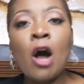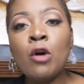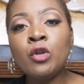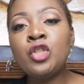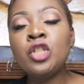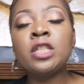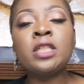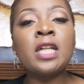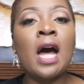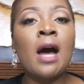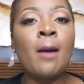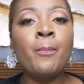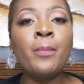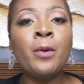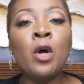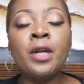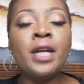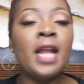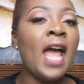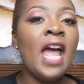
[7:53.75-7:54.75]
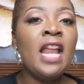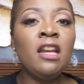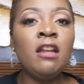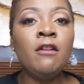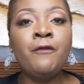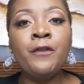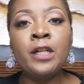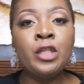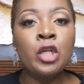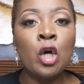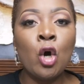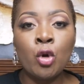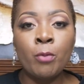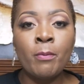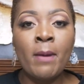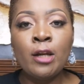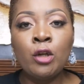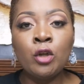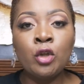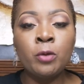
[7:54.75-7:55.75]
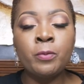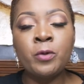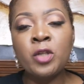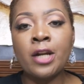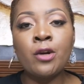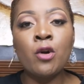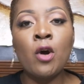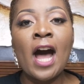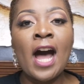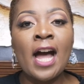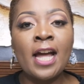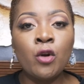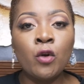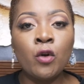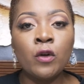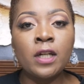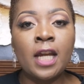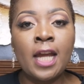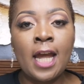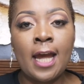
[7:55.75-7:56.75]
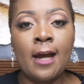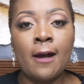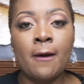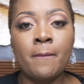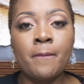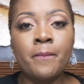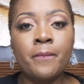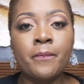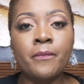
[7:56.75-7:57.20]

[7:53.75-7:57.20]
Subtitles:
I'll just upload any video on my YouTube channel. I don't care.